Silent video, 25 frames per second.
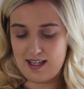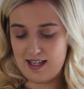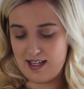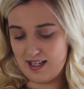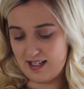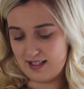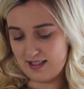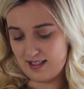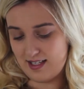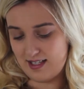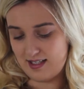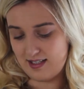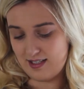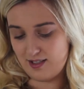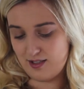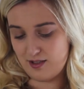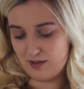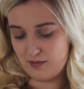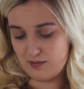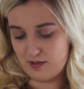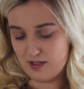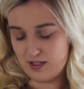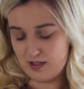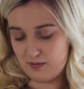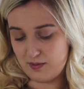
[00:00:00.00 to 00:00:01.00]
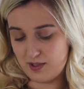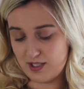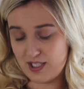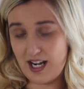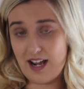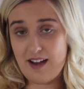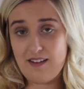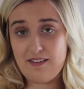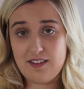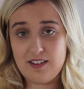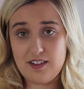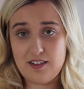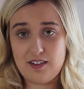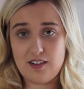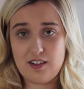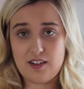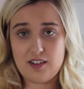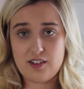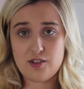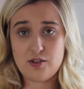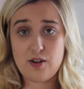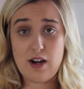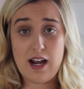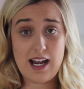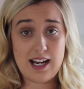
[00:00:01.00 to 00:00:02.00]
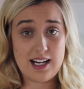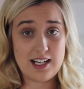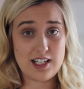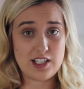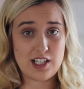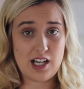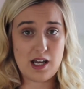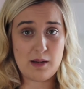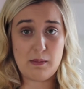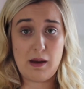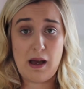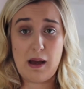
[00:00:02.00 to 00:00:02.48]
And then the other one, which I haven't tried yet,